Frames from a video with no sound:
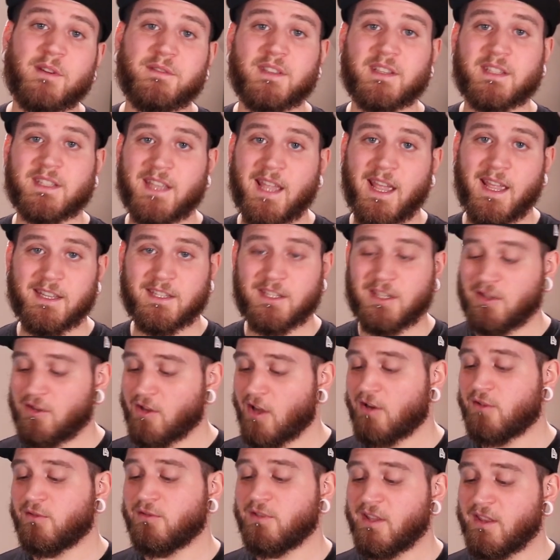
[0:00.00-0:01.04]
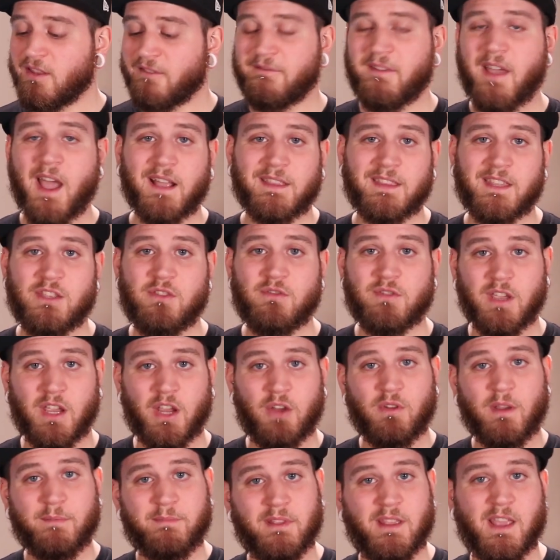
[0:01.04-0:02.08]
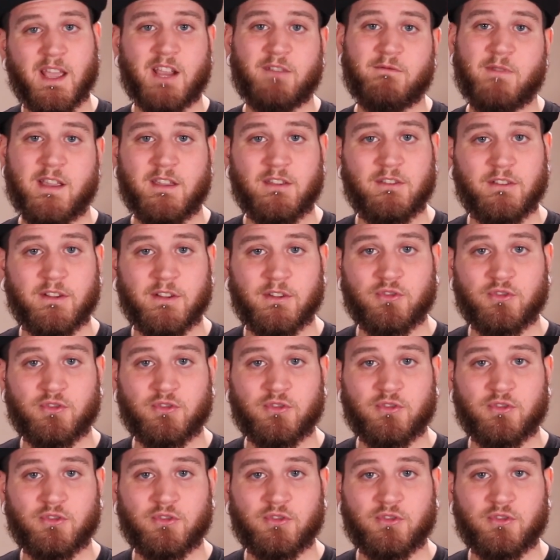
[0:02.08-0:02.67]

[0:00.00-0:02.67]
about this case, not only the fact that you can grip it like a regular